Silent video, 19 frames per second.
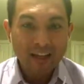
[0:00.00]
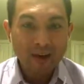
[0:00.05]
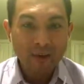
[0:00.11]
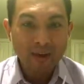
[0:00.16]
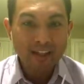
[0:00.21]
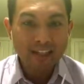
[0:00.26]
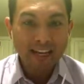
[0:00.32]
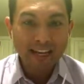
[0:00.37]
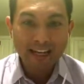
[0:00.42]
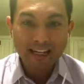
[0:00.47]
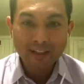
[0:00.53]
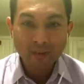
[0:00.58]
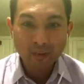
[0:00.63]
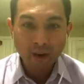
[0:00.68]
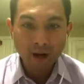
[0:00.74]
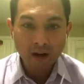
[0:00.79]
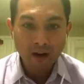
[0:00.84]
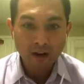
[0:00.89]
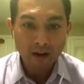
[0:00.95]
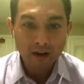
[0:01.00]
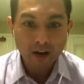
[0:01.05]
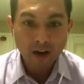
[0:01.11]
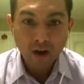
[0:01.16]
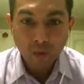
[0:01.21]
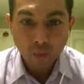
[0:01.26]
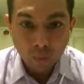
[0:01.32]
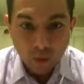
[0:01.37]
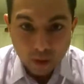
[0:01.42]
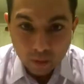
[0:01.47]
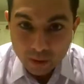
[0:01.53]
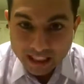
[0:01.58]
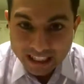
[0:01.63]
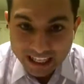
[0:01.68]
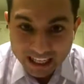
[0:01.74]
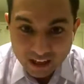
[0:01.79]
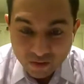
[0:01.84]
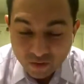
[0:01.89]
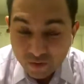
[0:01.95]
there were days where we
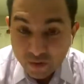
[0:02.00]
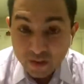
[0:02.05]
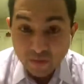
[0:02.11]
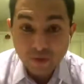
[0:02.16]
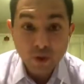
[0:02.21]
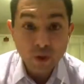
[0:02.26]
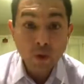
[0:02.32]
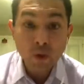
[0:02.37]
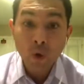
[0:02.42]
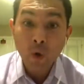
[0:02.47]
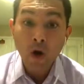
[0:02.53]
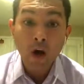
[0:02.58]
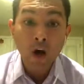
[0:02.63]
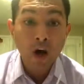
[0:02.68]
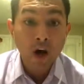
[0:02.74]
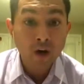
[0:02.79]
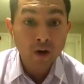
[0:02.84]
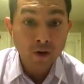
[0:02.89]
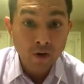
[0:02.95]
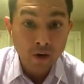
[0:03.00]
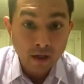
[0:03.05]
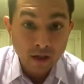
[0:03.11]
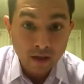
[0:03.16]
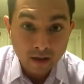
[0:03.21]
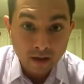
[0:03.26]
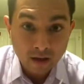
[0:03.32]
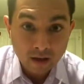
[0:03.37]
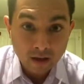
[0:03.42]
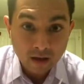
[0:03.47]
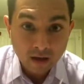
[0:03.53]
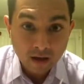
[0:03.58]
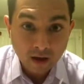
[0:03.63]
would get 50 to 100